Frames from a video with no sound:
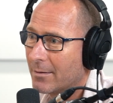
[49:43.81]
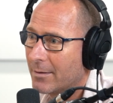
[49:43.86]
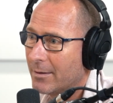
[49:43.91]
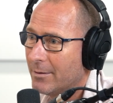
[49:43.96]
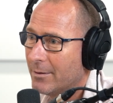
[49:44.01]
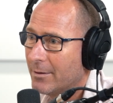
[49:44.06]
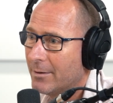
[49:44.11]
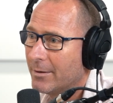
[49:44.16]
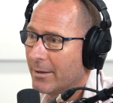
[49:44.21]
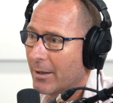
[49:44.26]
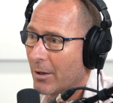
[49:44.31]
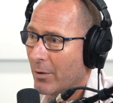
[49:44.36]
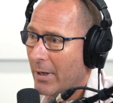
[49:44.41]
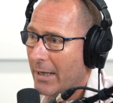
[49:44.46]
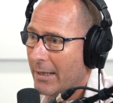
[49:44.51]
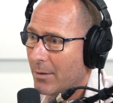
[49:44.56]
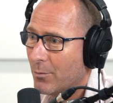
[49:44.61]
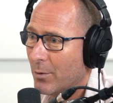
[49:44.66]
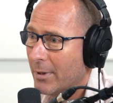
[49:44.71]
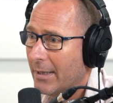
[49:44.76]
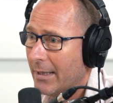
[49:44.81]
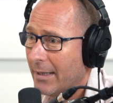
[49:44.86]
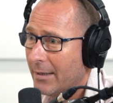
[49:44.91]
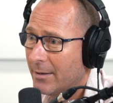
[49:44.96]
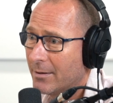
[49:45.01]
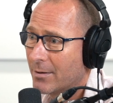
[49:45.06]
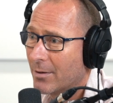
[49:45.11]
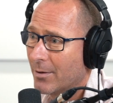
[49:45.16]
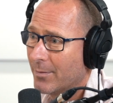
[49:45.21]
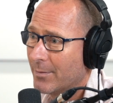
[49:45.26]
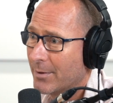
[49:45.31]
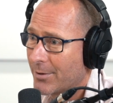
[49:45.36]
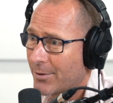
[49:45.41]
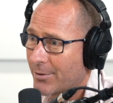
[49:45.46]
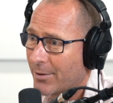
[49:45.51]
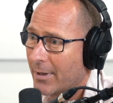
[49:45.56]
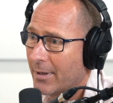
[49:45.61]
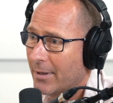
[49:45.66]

You can go anywhere, anytime in Australia,